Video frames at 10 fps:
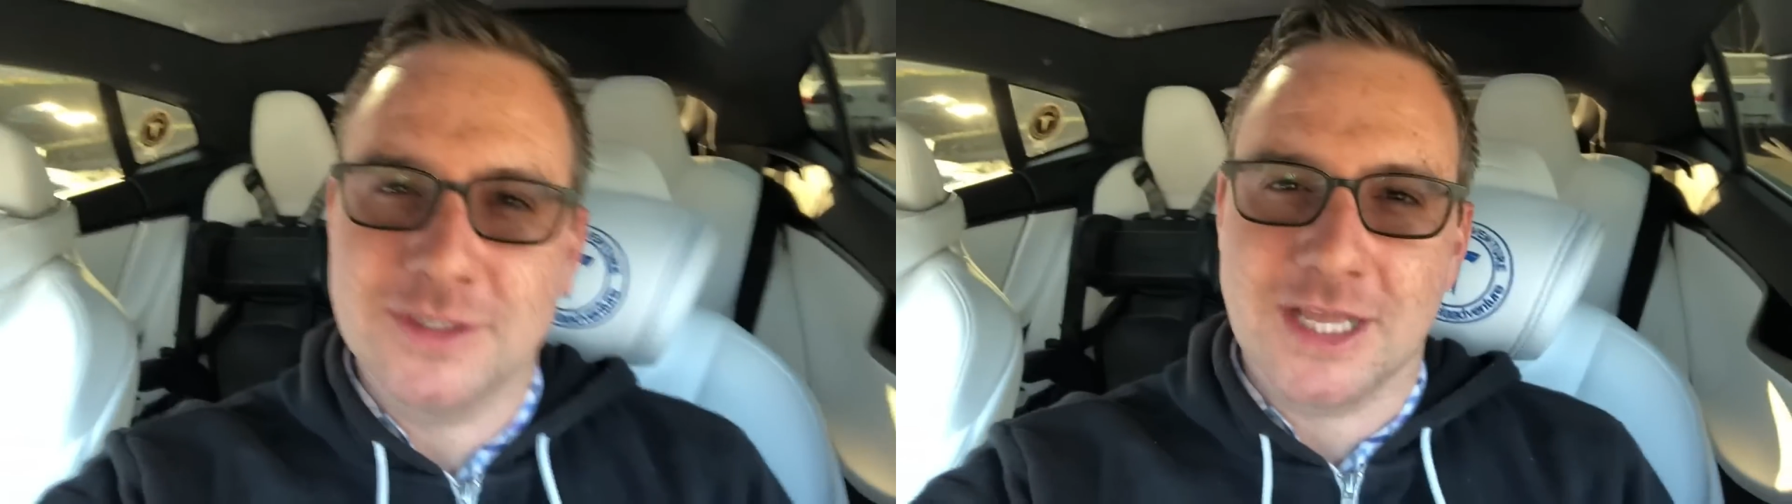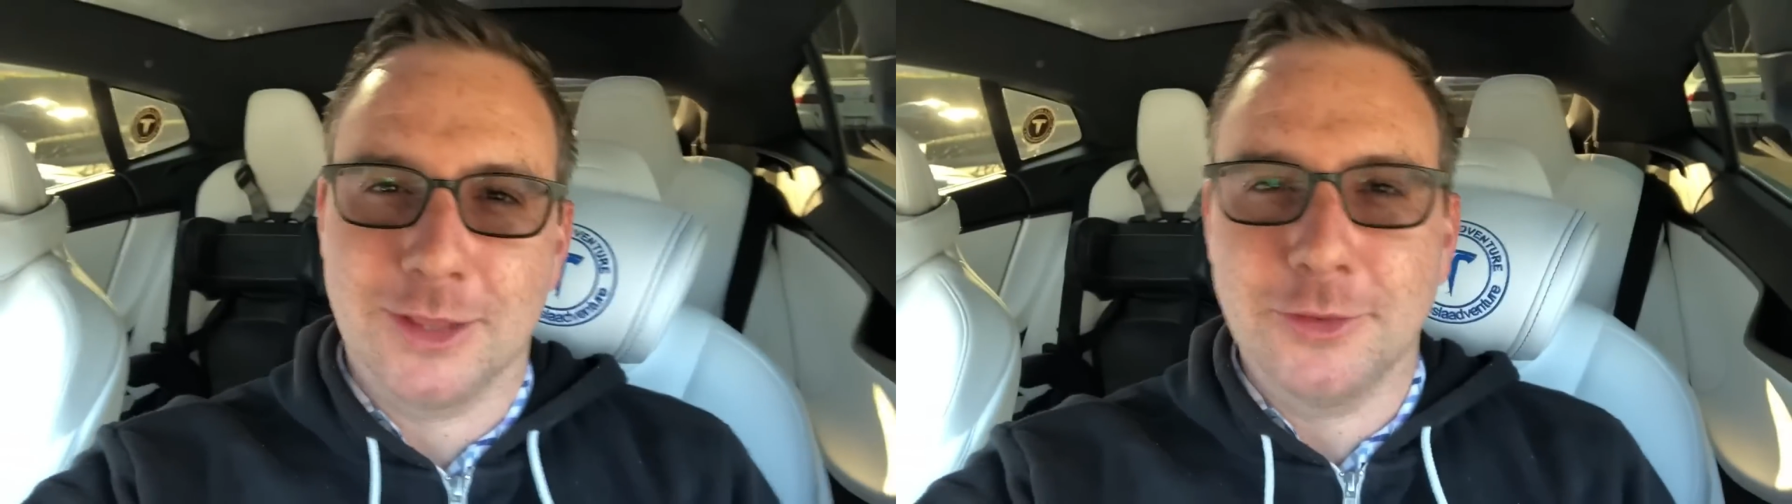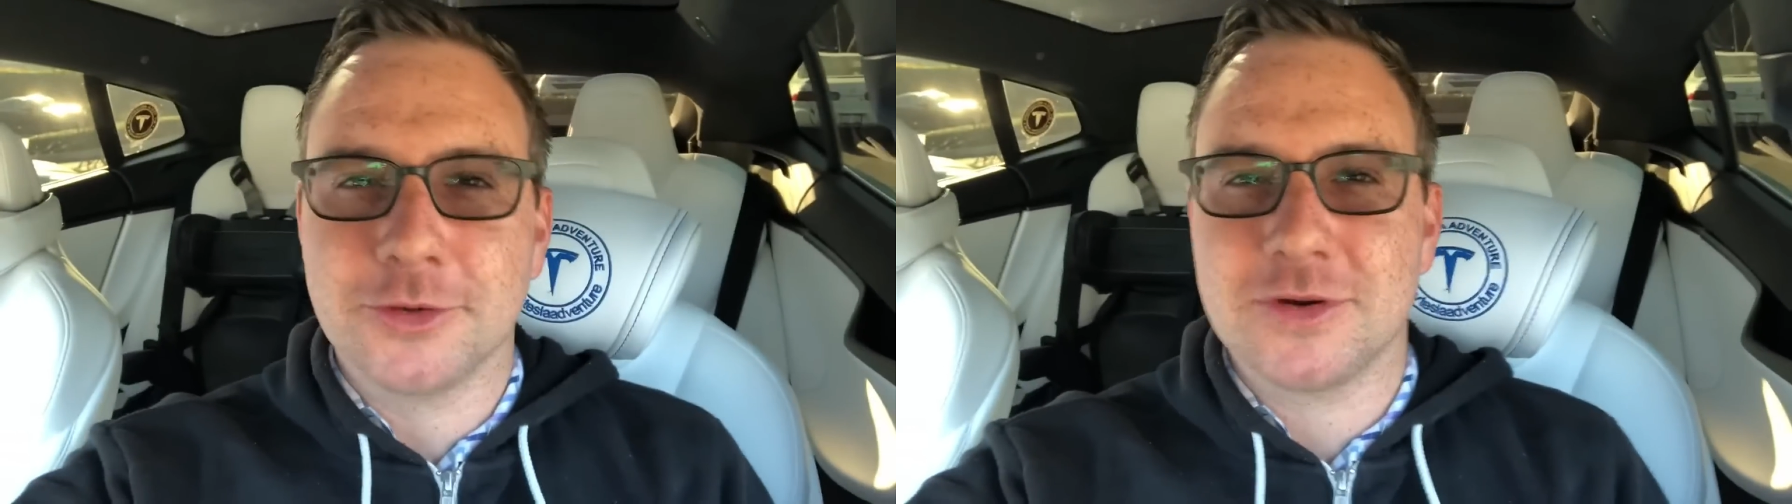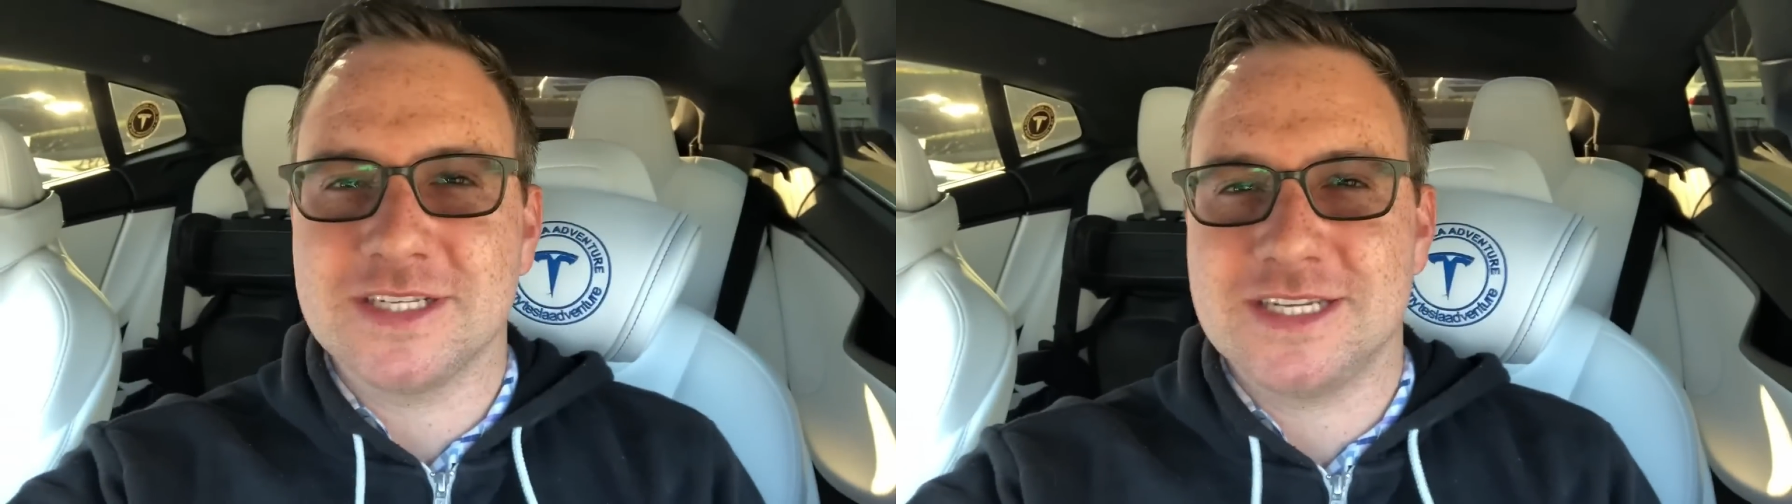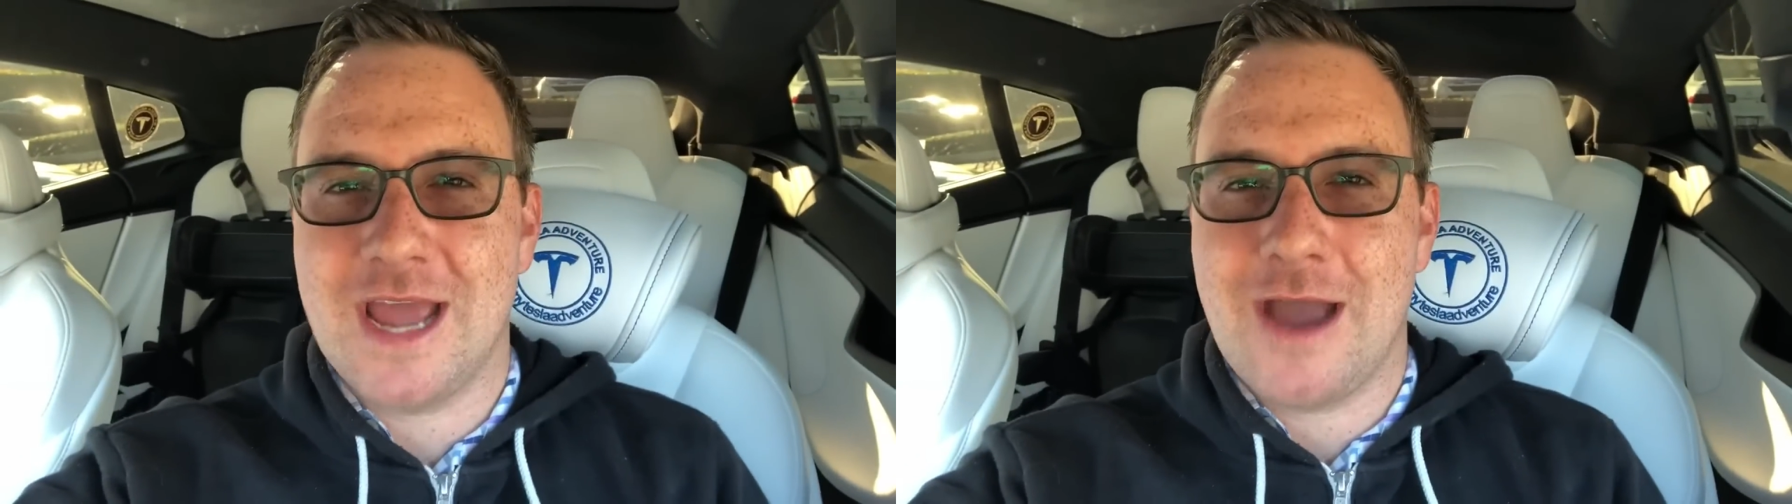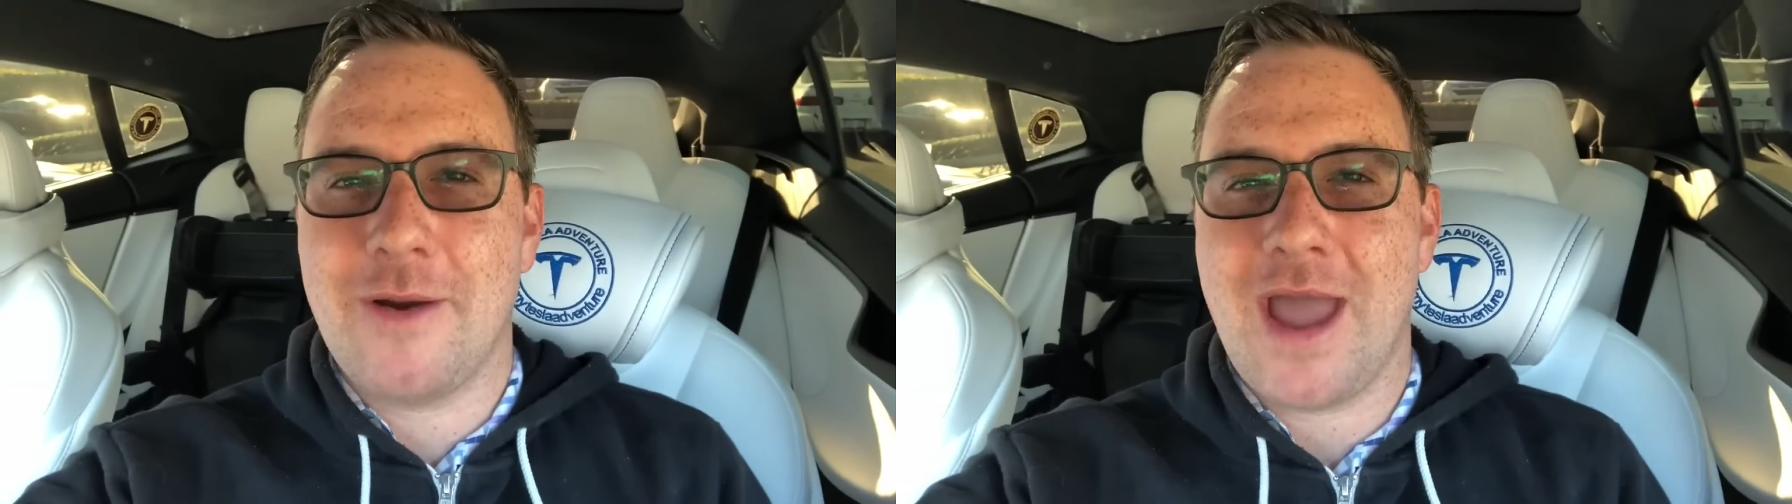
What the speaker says: is that Ludicrous now